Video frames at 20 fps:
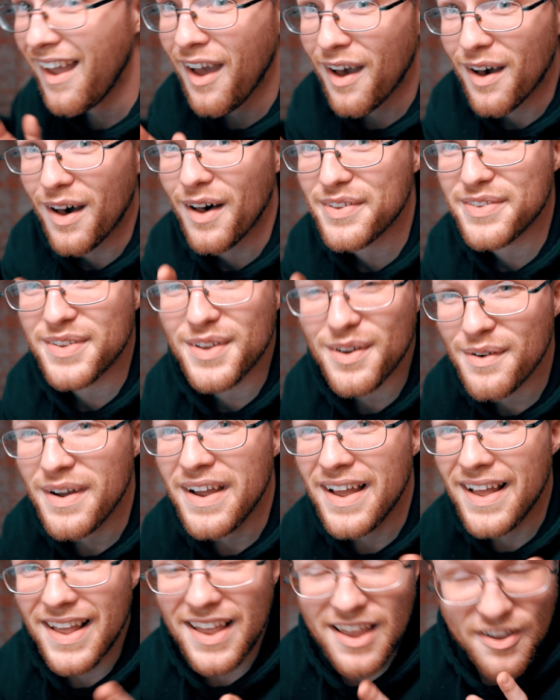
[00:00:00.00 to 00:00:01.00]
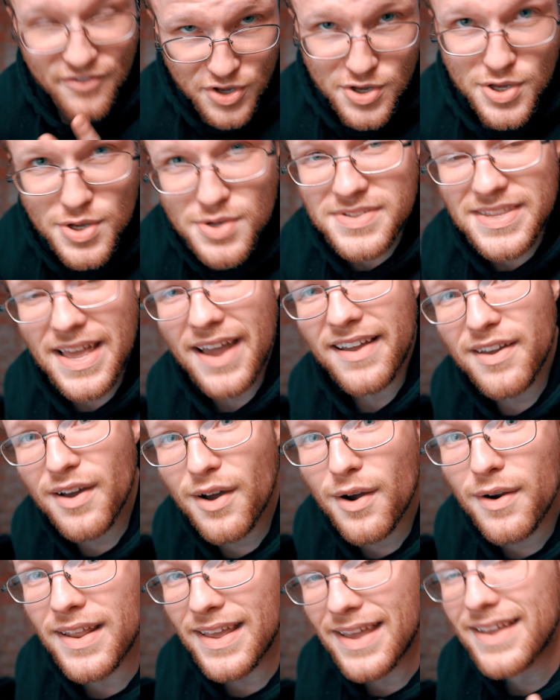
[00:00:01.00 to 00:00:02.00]
Also, if you use that
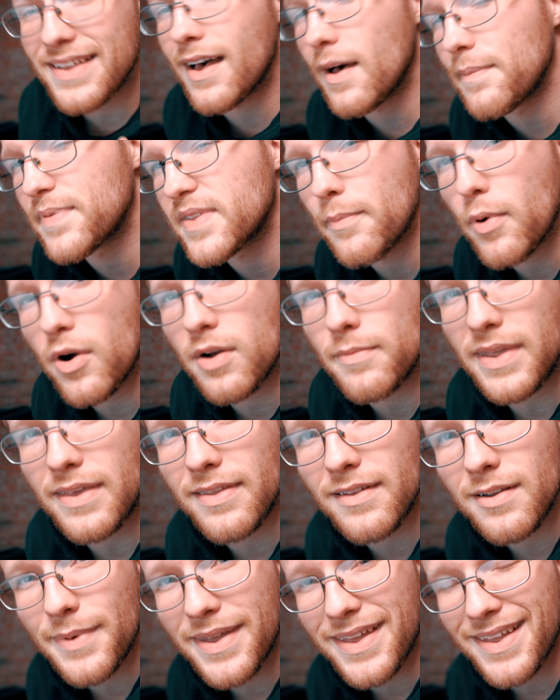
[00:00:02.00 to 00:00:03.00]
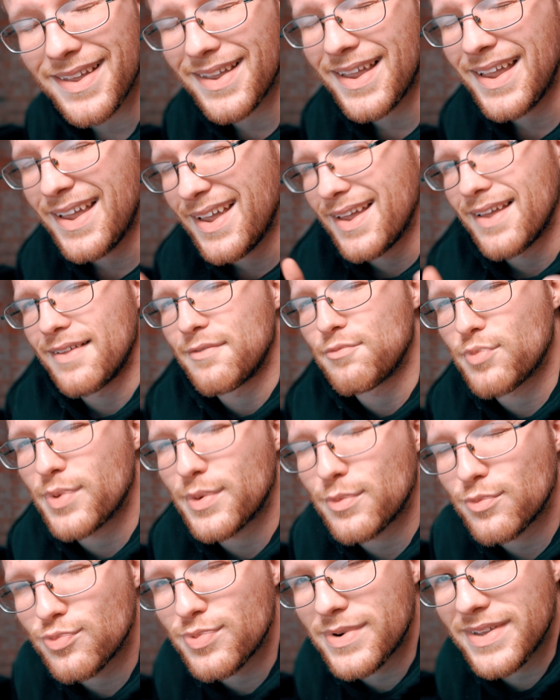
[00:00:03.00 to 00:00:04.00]
code, it helps support me a little bit
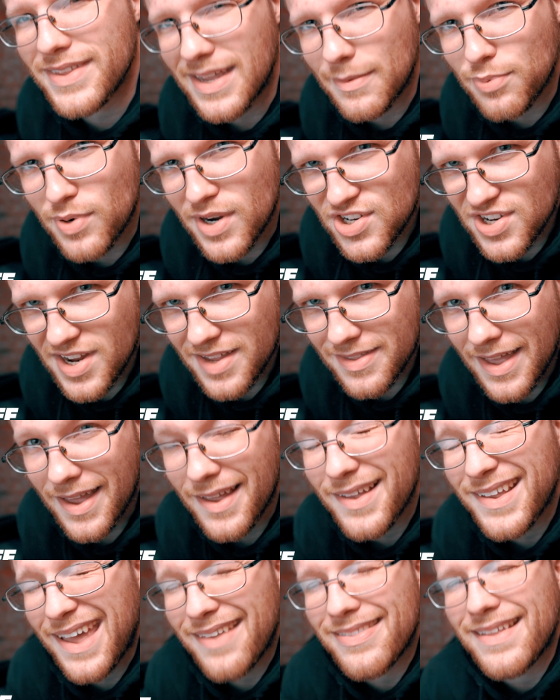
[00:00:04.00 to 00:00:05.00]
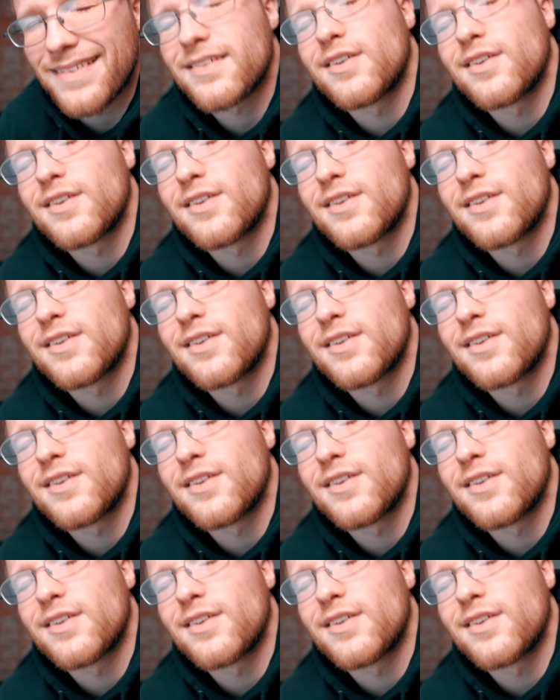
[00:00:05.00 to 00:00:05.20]
really appreciate that. Again, that's